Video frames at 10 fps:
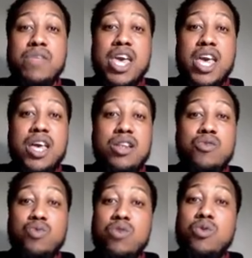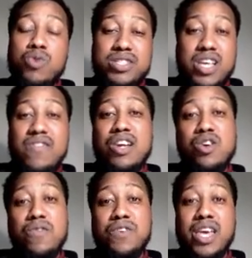and we would receive that
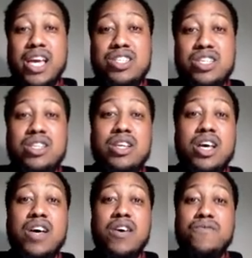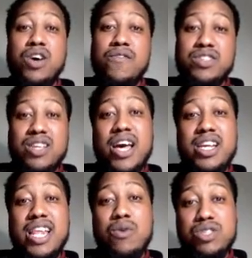notification of a
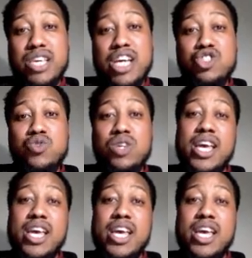signing that was scheduled,